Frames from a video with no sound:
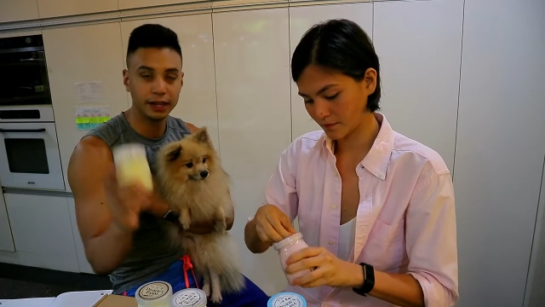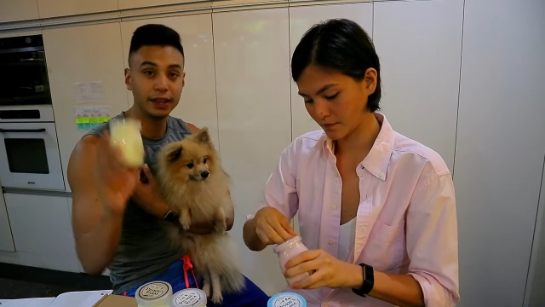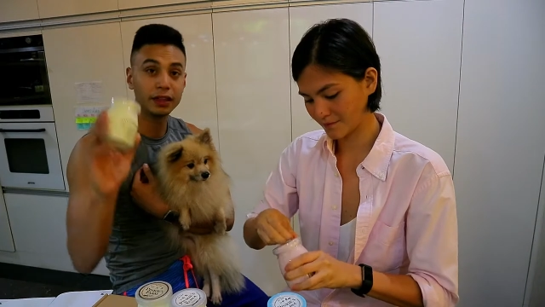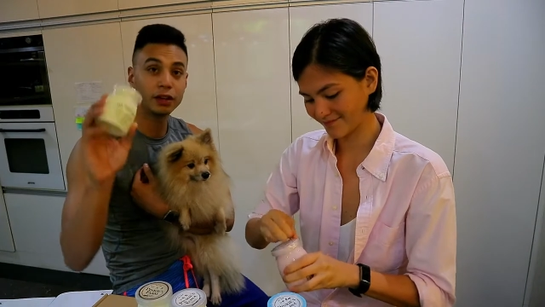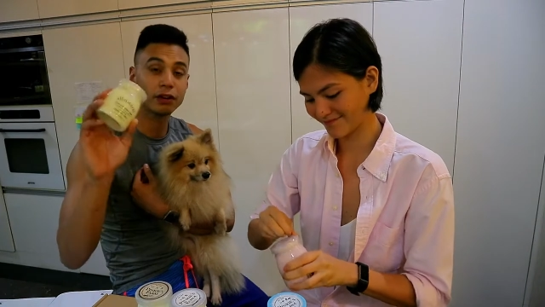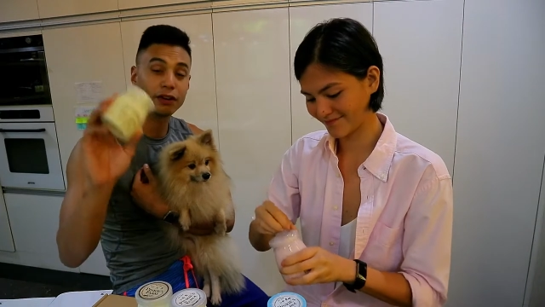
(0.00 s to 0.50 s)
Speaker 1: And
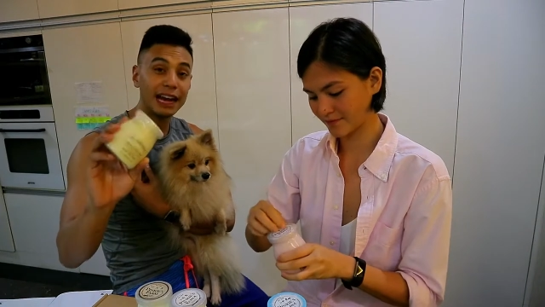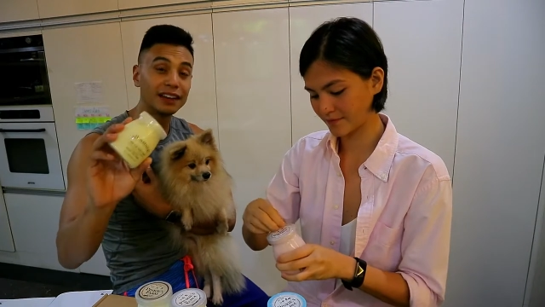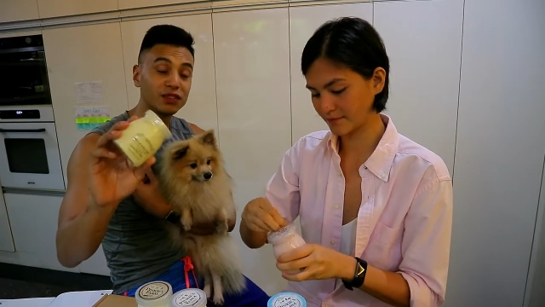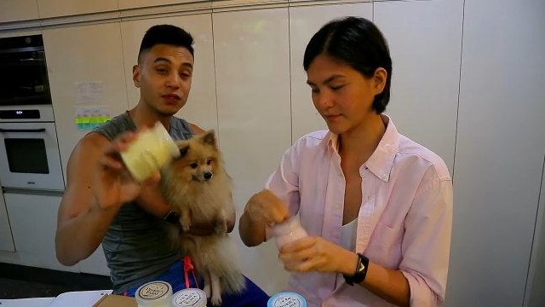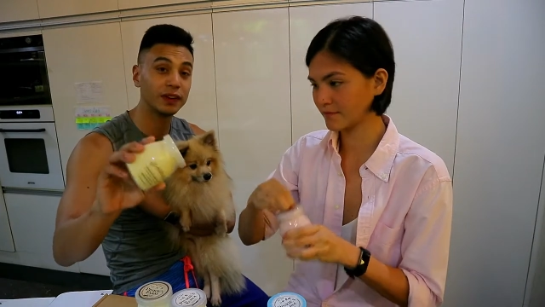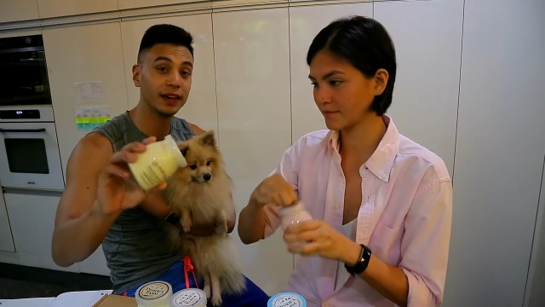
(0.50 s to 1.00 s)
they're
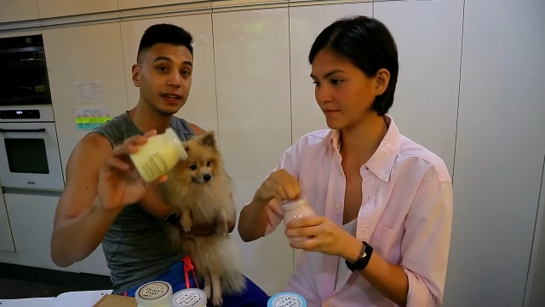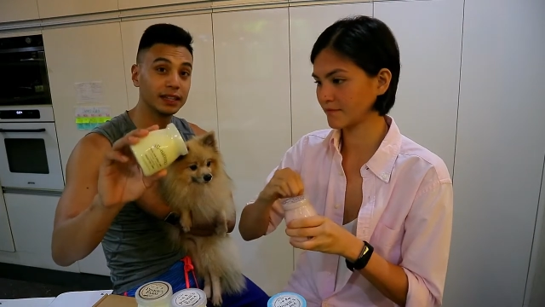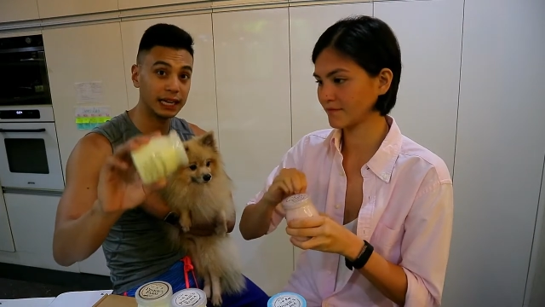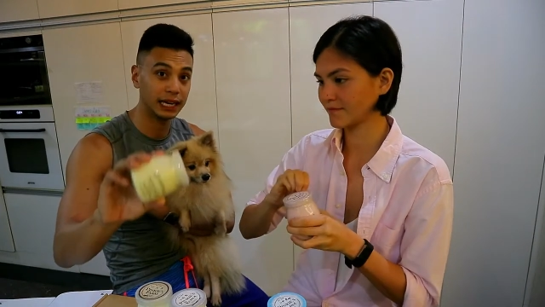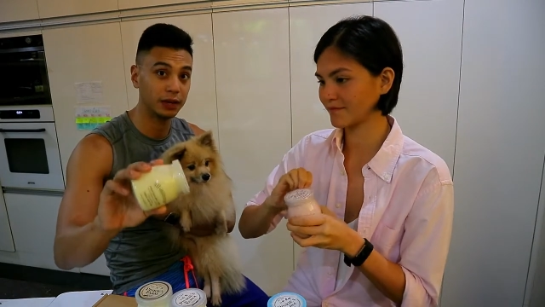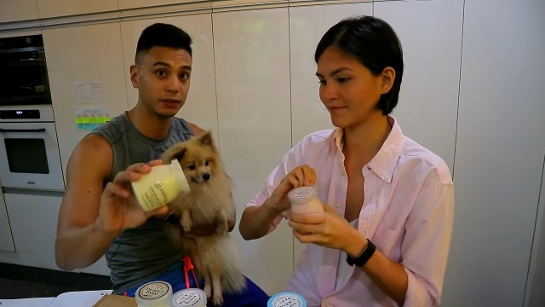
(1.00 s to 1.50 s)
grass-fed
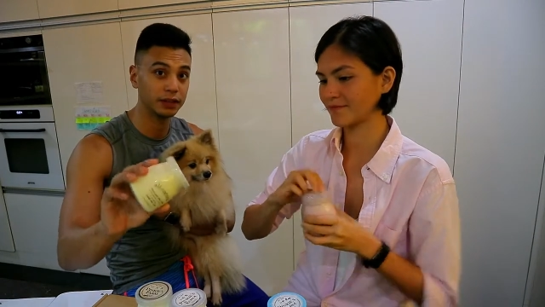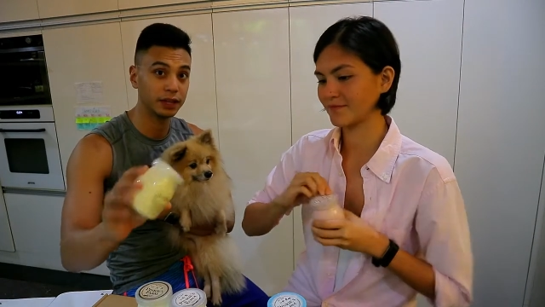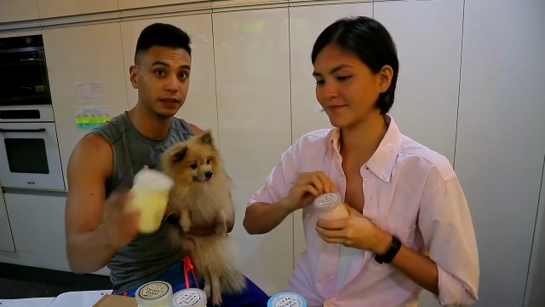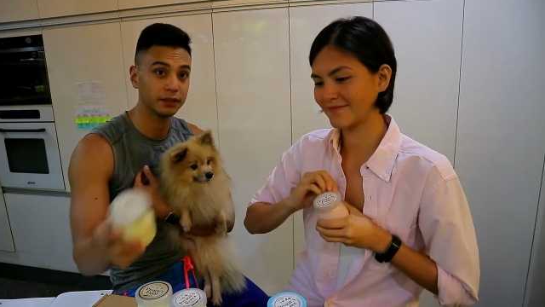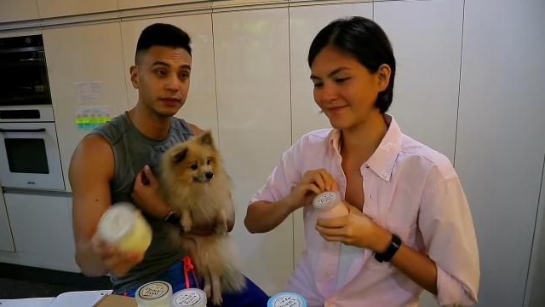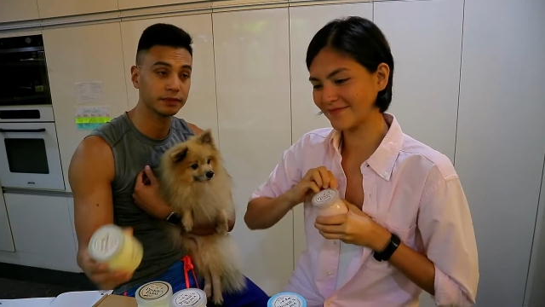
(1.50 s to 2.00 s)
cows, guys.